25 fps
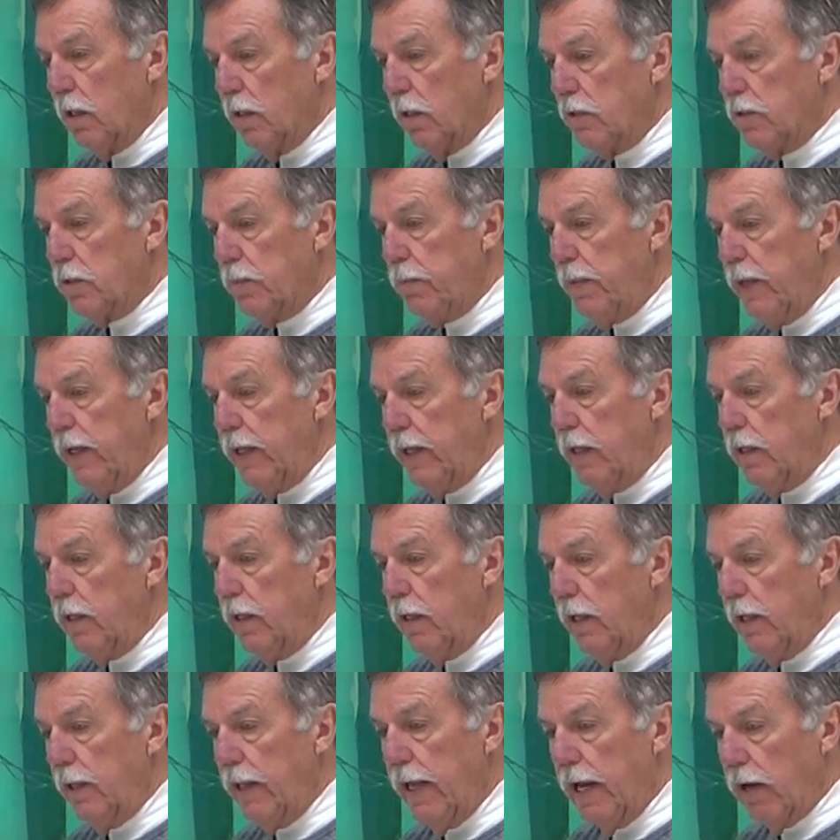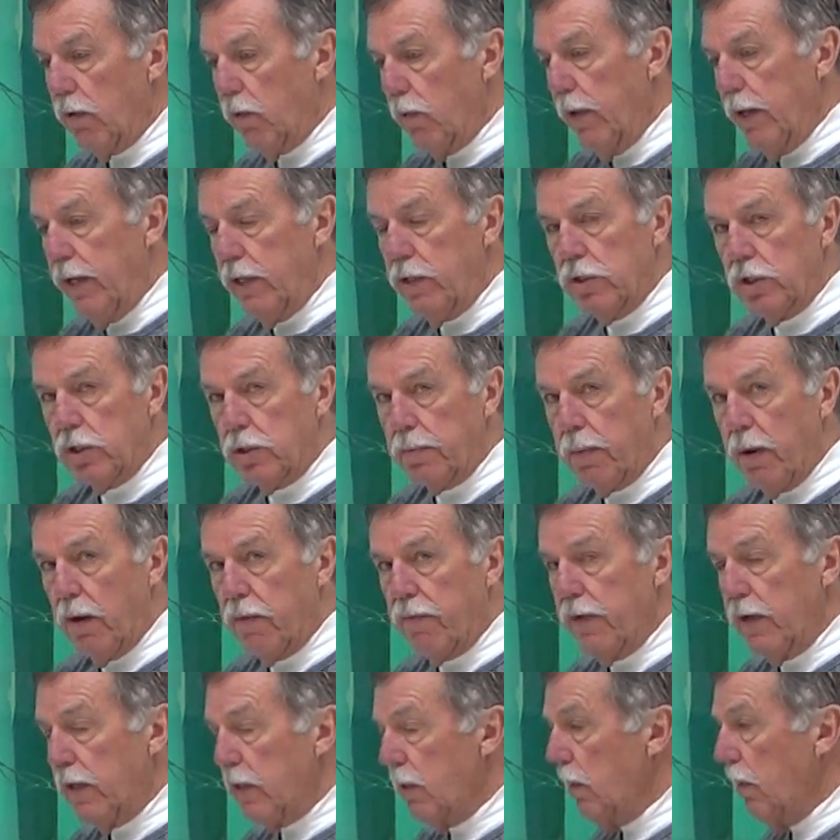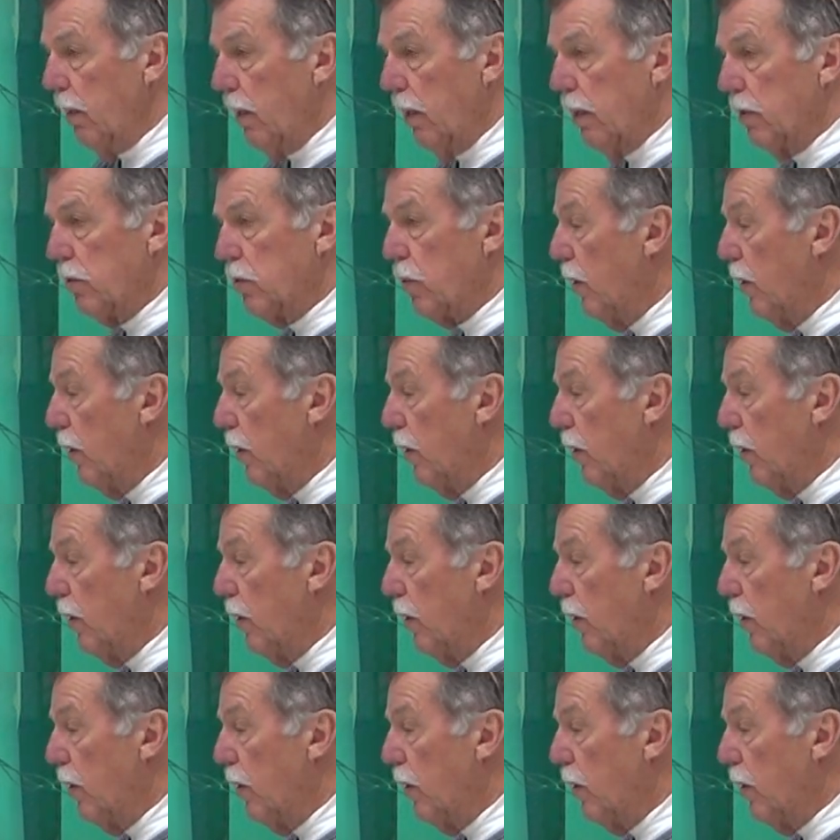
speed in that range is perfect, and as